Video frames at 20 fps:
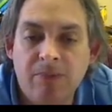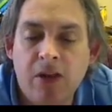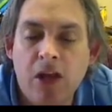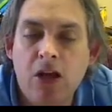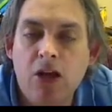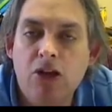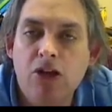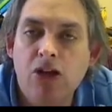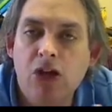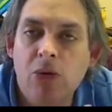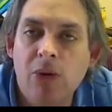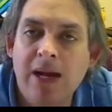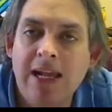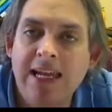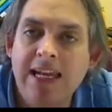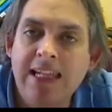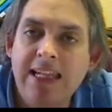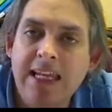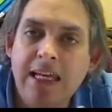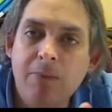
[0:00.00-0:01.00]
So
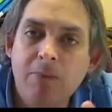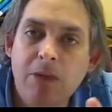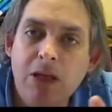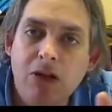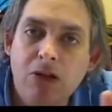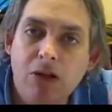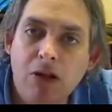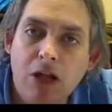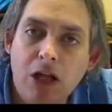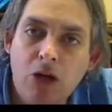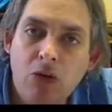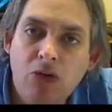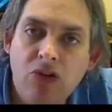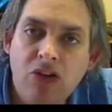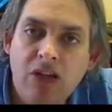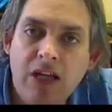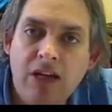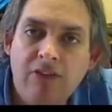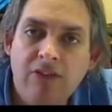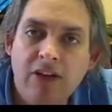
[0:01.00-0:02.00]
anything below
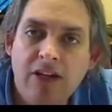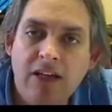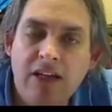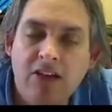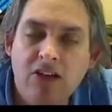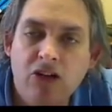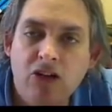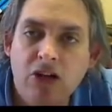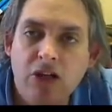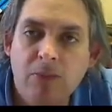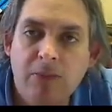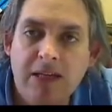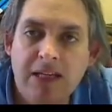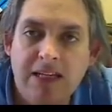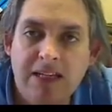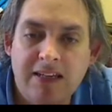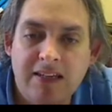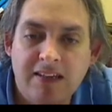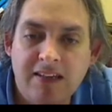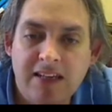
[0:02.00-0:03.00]
7 is going to be an
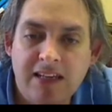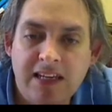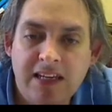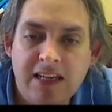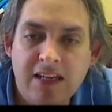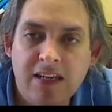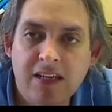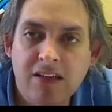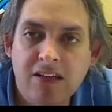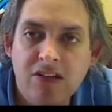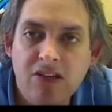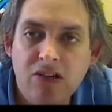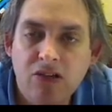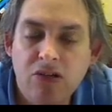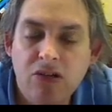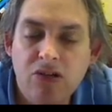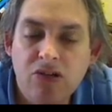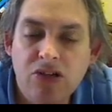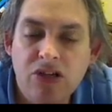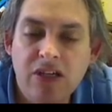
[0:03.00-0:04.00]
acidic
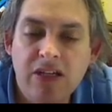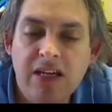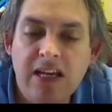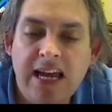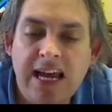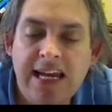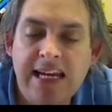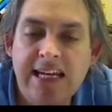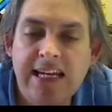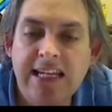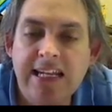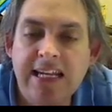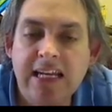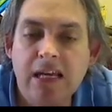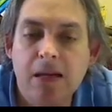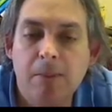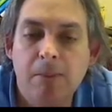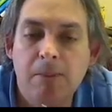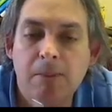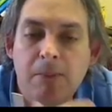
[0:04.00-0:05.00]
solution. Anything
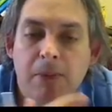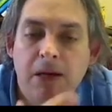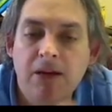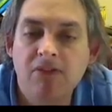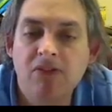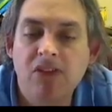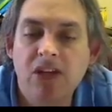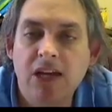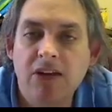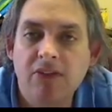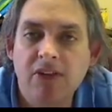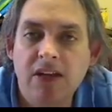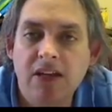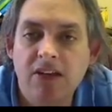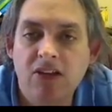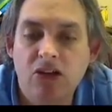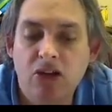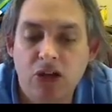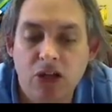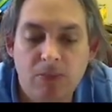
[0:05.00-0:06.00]
above 7 is
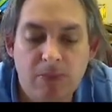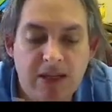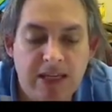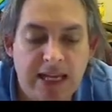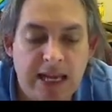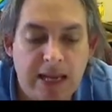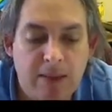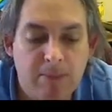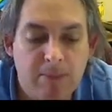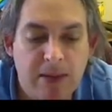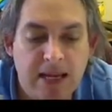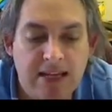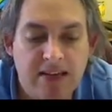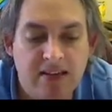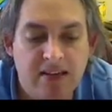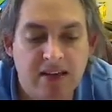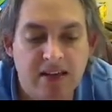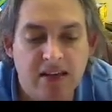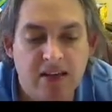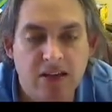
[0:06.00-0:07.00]
going to be a
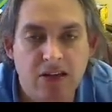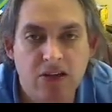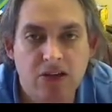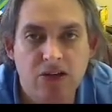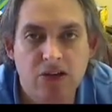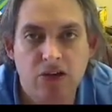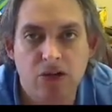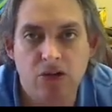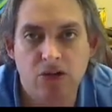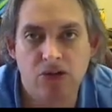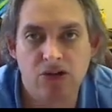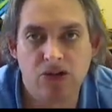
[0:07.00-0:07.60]
basic solution.